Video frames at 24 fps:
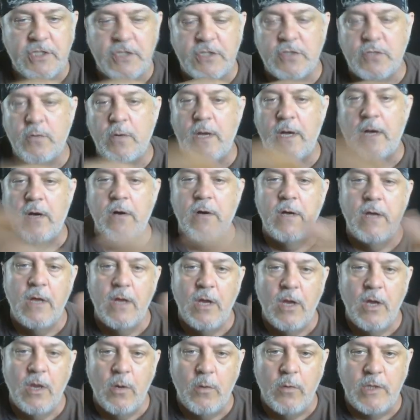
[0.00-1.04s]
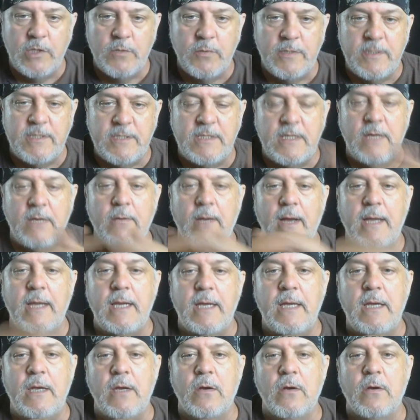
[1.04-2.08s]
as well, which we see right
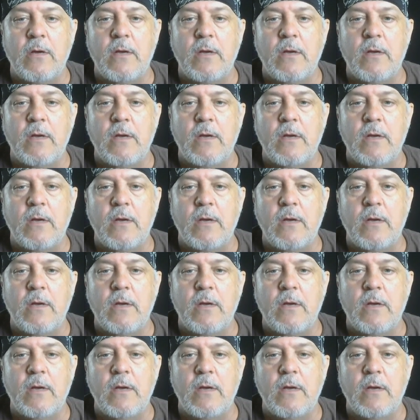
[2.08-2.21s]
here